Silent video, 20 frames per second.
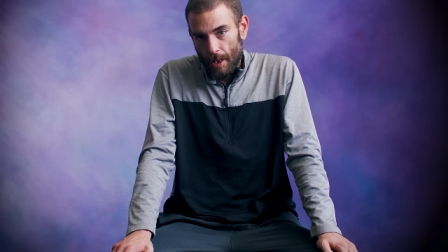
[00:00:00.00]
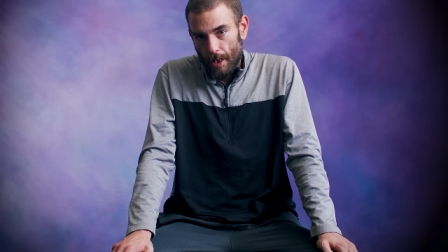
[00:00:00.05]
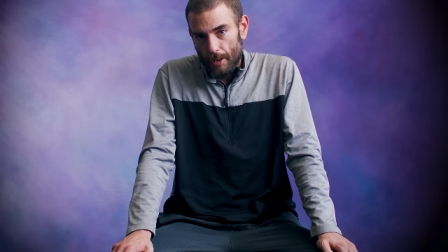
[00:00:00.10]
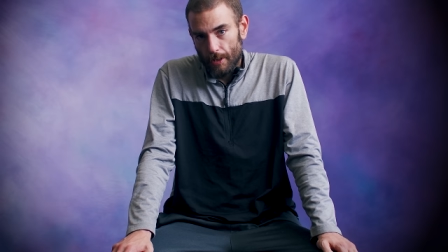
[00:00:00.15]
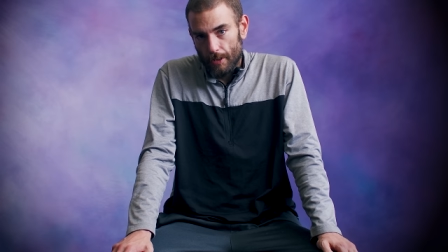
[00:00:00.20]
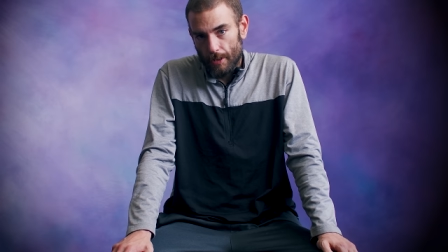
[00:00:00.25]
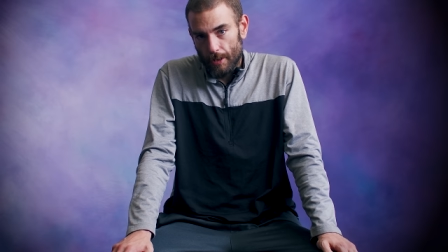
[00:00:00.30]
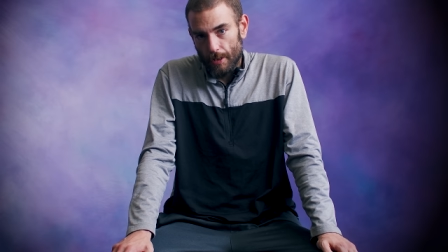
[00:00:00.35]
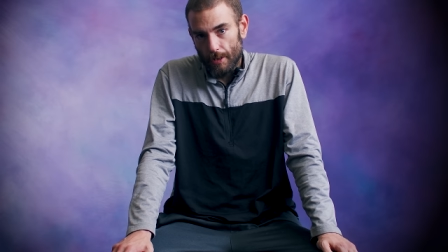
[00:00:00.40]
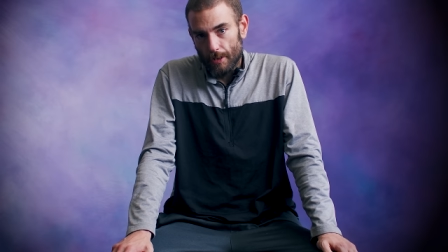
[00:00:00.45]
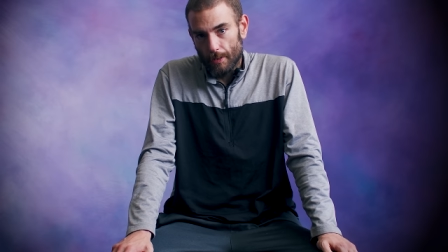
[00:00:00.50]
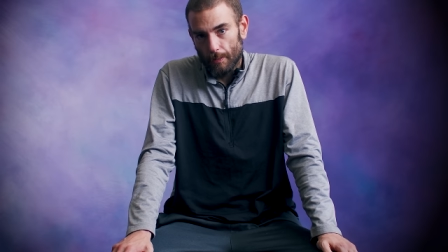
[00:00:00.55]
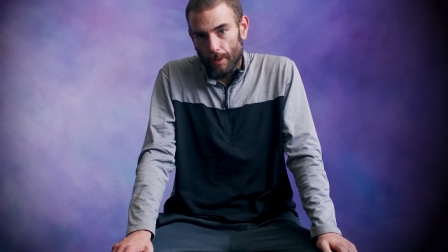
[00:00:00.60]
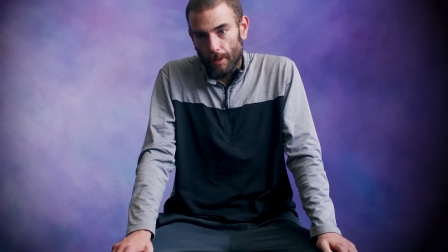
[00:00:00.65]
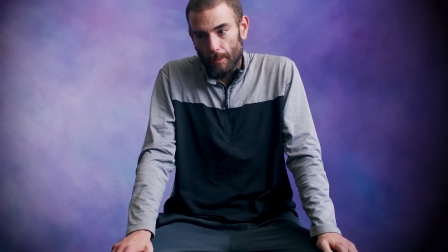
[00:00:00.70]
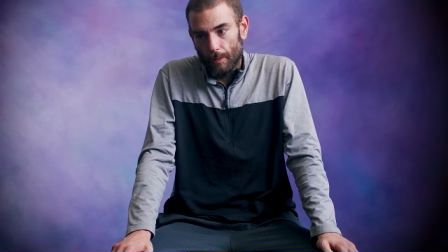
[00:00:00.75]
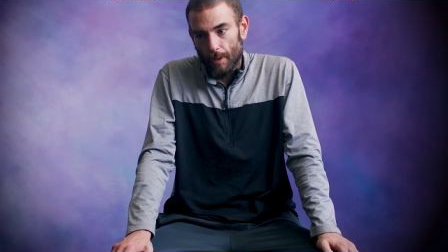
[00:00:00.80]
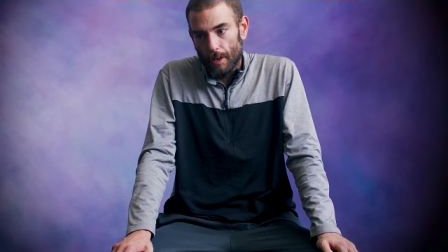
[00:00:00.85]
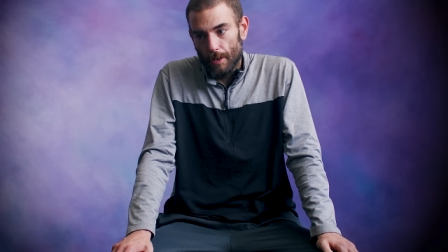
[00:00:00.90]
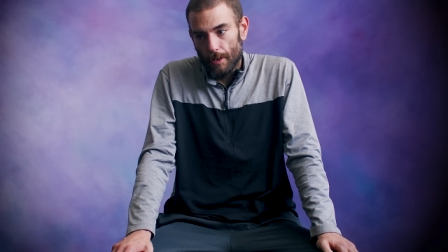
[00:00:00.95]
She's
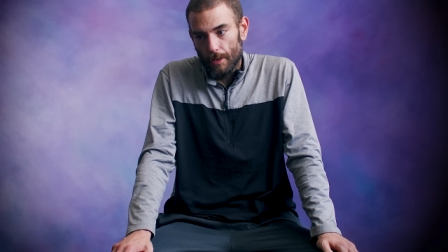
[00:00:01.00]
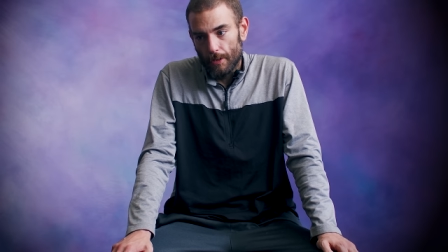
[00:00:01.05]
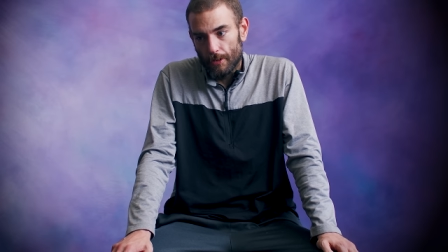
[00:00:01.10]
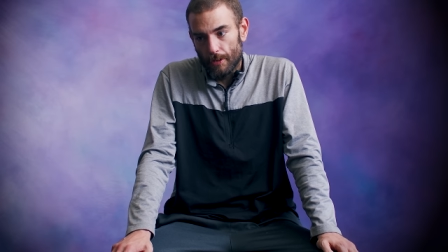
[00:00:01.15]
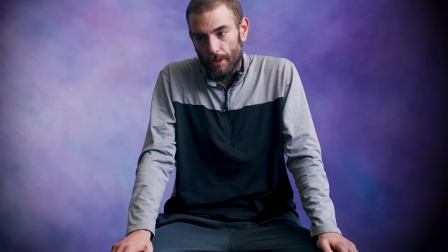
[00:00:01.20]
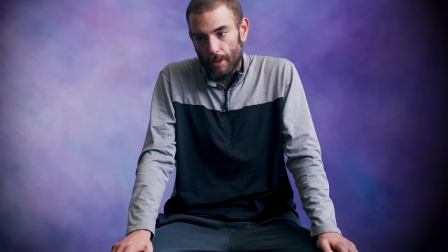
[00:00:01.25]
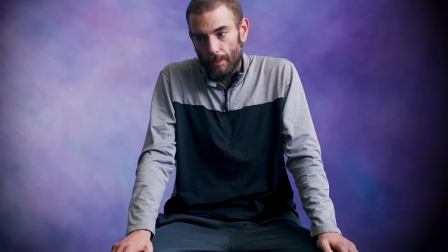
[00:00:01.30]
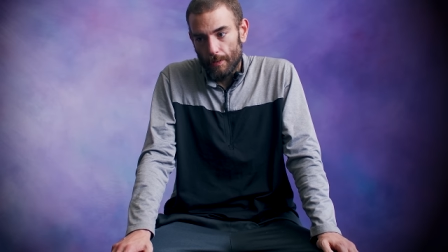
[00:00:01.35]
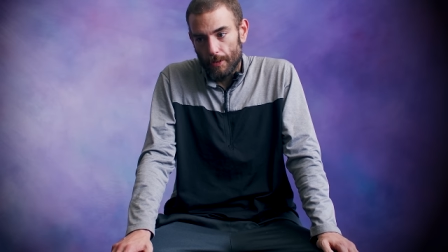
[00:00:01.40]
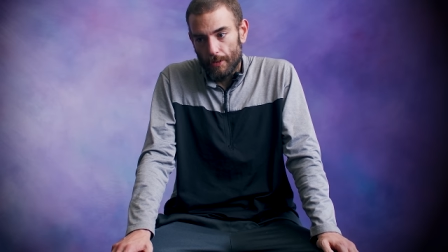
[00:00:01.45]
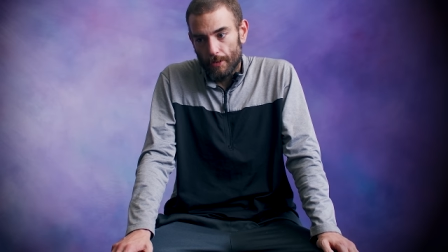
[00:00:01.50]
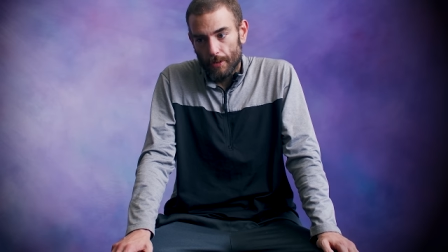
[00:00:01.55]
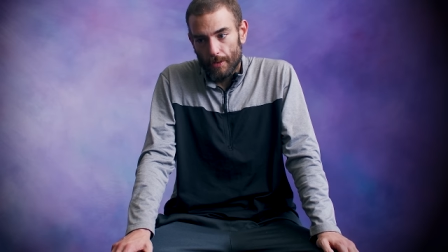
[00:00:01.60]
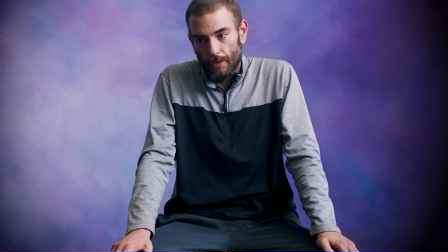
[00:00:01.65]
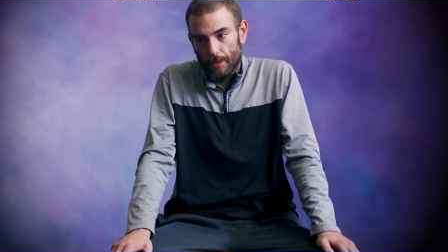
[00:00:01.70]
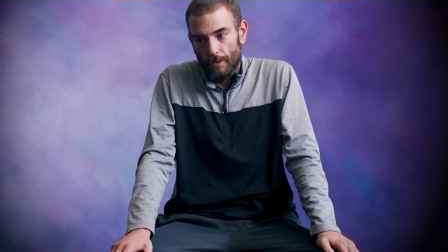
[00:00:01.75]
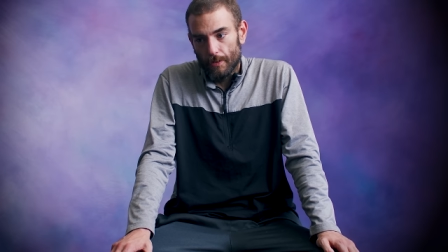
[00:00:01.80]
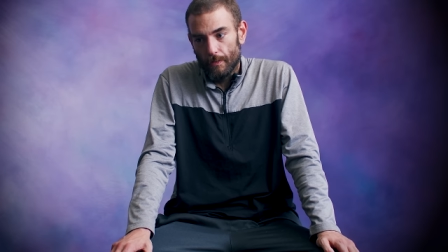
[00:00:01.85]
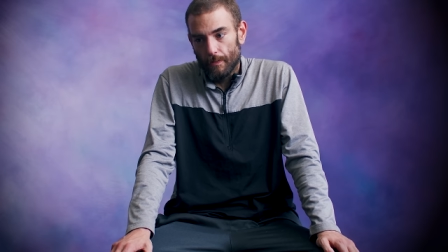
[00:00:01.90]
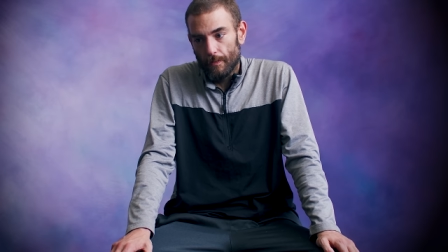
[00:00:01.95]
one where she would
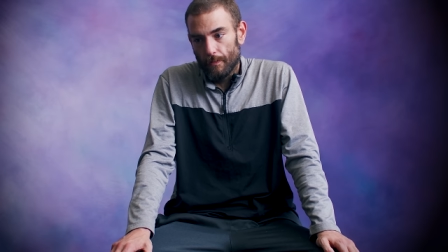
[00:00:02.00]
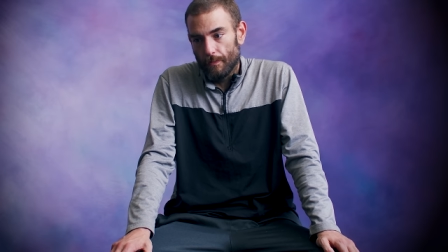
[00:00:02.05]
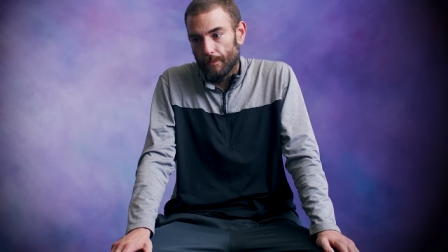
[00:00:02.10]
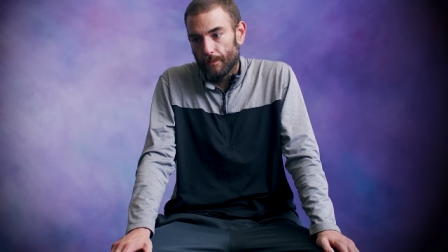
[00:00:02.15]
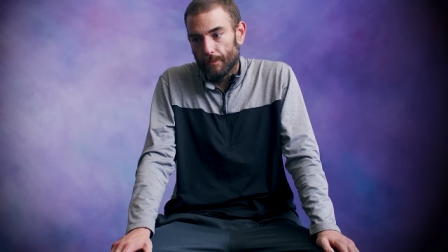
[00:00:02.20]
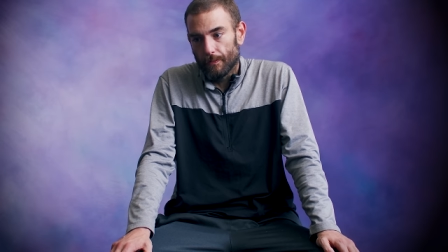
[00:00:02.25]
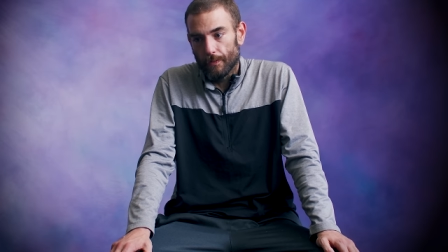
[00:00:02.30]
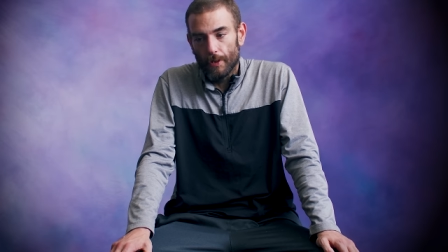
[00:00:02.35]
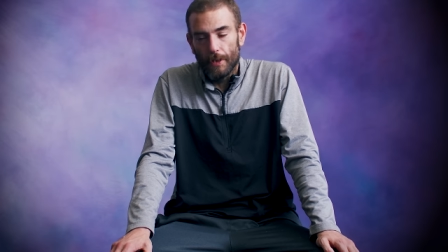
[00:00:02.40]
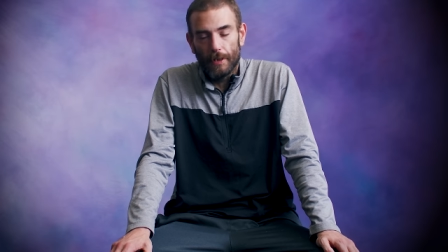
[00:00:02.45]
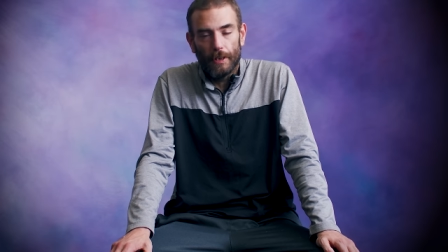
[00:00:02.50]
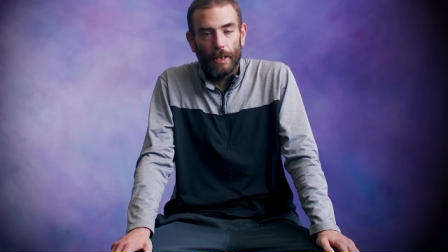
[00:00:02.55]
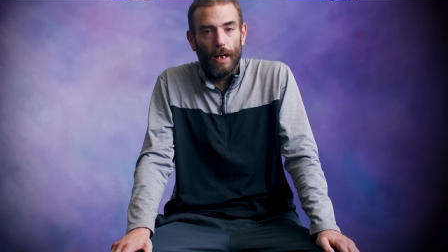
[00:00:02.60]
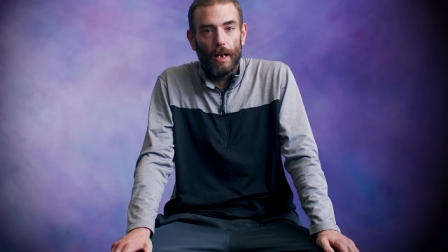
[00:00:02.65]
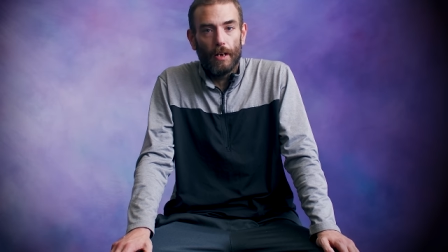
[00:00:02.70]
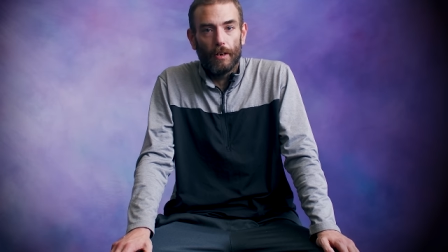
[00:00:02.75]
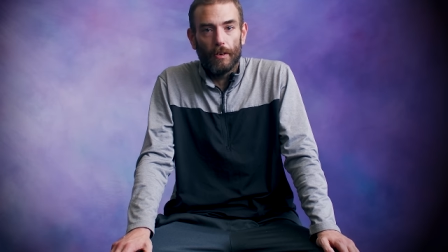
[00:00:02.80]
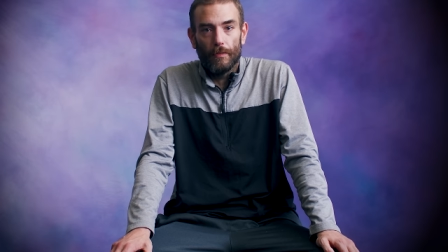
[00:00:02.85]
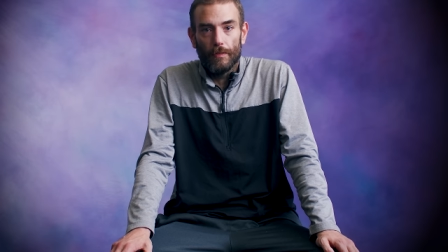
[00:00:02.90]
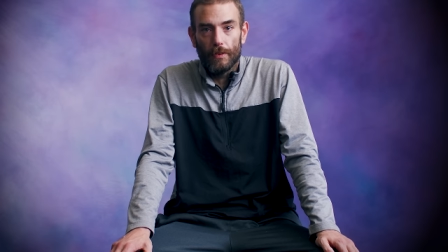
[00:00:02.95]
just freak
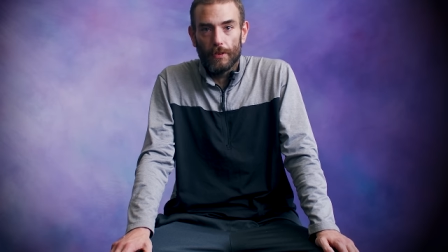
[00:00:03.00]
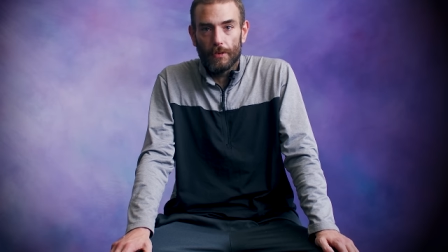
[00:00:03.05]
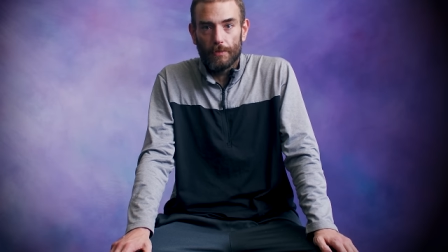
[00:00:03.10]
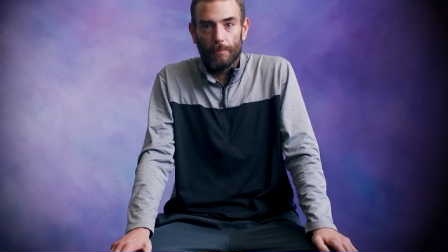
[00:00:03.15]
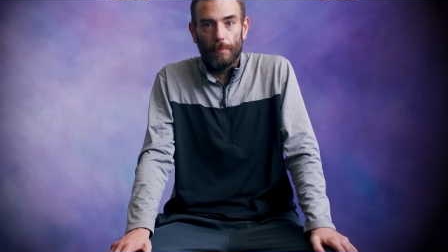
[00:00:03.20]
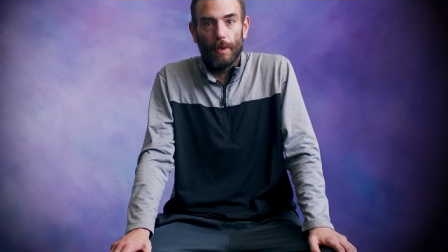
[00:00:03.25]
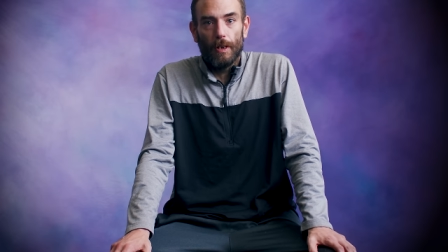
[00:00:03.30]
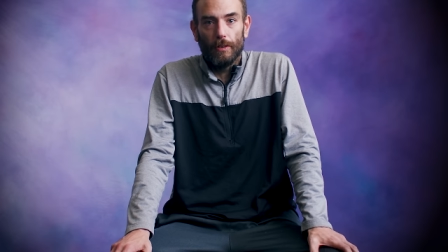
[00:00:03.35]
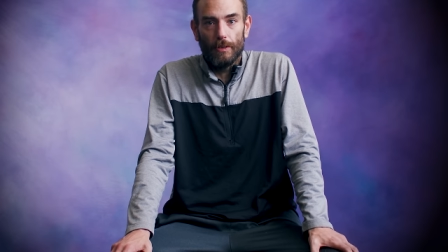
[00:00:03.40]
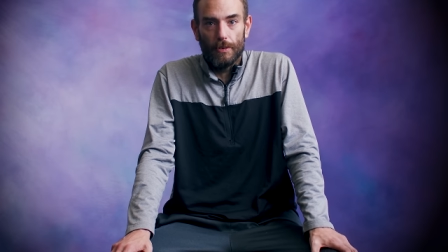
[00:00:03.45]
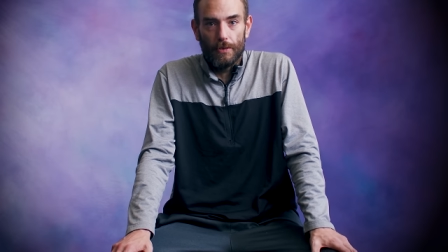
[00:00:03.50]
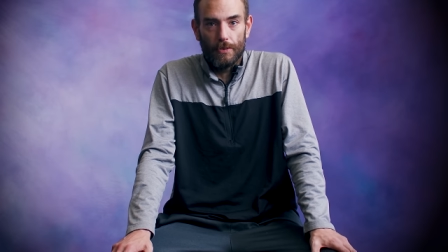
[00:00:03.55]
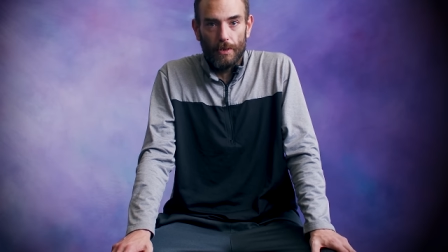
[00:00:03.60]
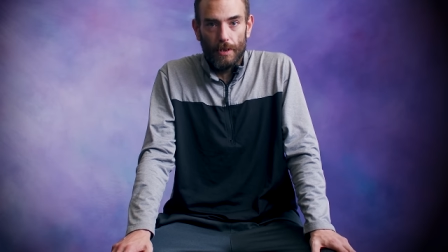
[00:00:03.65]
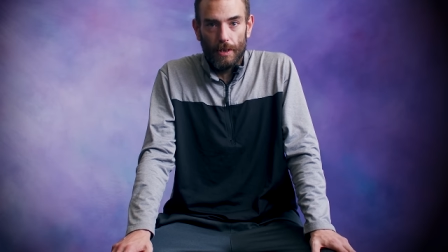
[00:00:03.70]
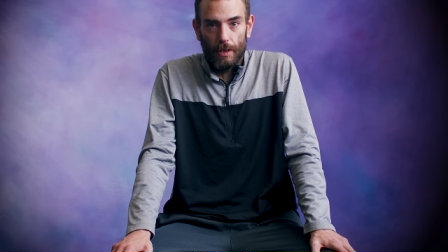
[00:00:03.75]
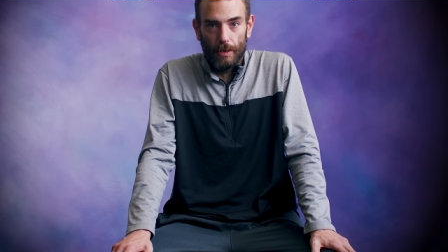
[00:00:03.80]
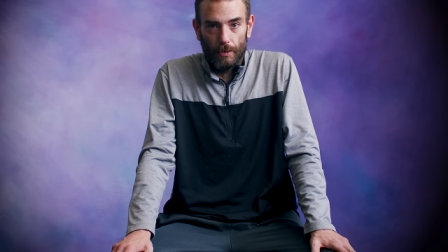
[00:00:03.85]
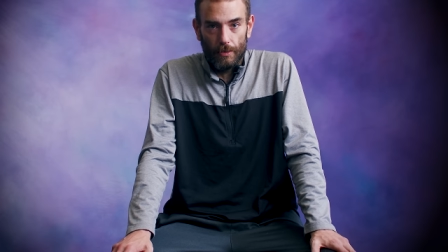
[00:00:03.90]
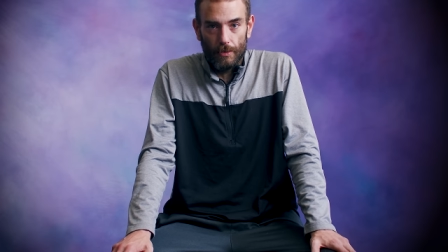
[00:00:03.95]
out over the smallest
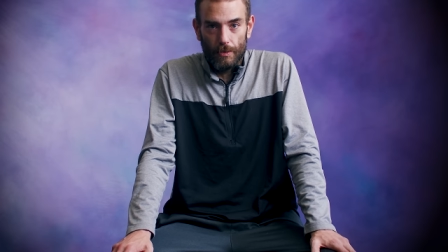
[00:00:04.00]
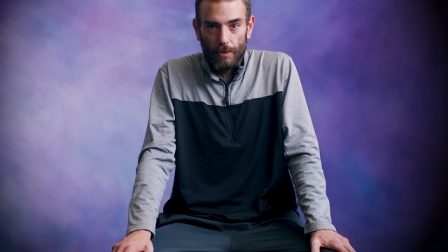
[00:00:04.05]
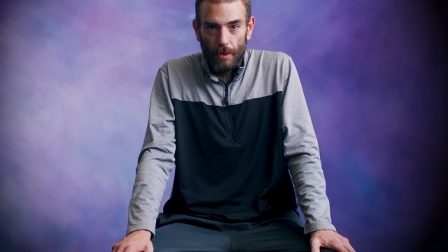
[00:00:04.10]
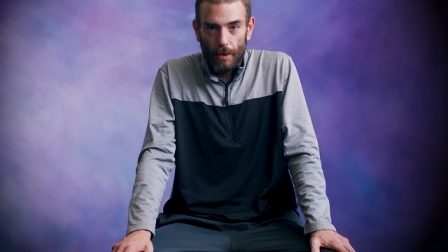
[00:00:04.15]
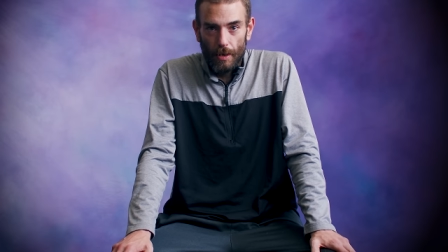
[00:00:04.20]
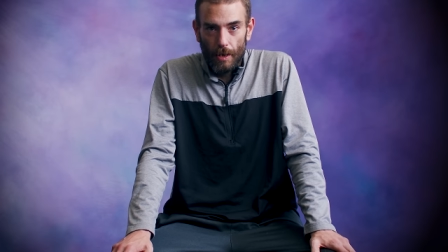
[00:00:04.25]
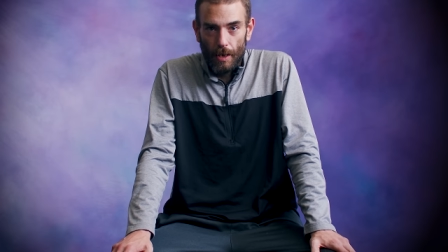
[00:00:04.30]
things,